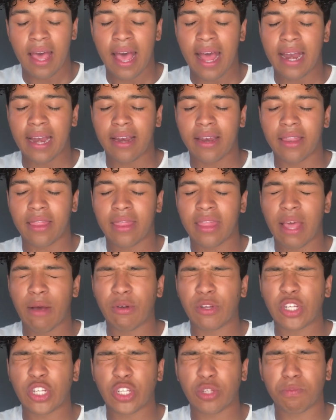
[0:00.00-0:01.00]
And there
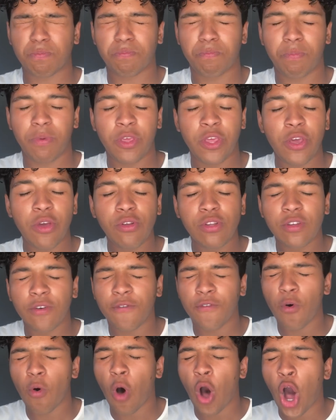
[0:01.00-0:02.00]
was
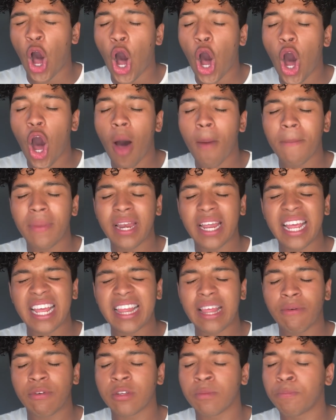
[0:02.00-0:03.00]
beautiful
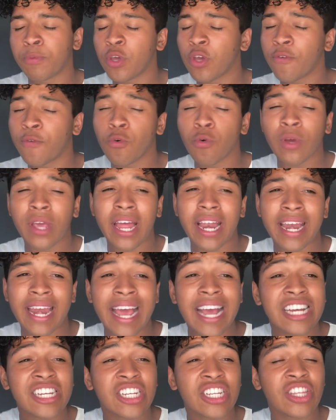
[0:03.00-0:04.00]
harmony, there was beautiful
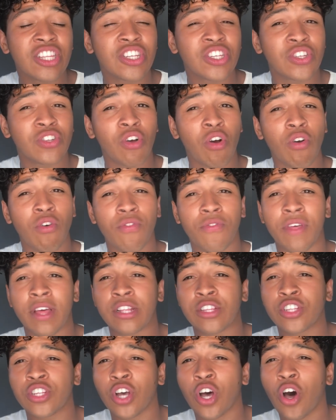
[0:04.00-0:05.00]
connection in the song,
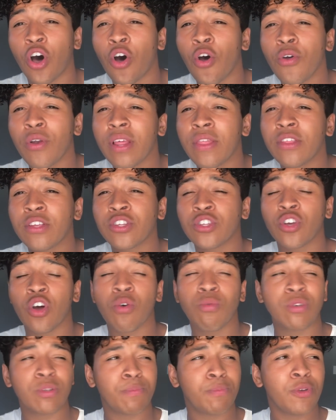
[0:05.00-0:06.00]
their tone in the
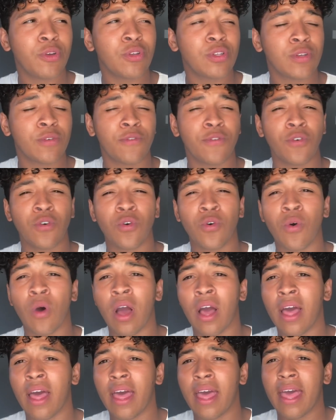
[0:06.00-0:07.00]
song was
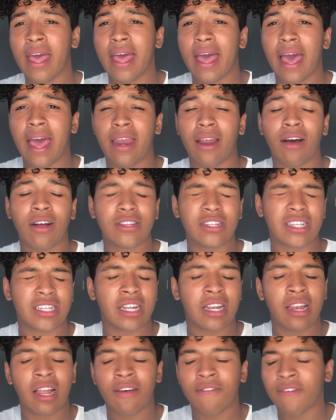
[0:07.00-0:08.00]
beautiful, and I
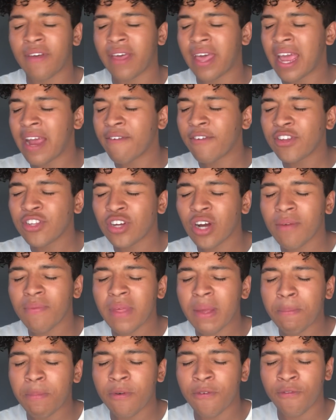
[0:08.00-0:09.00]
just love it. Every time
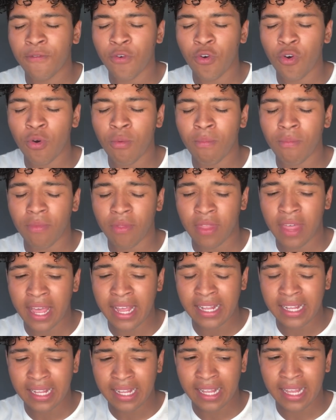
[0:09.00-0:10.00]
they perform, they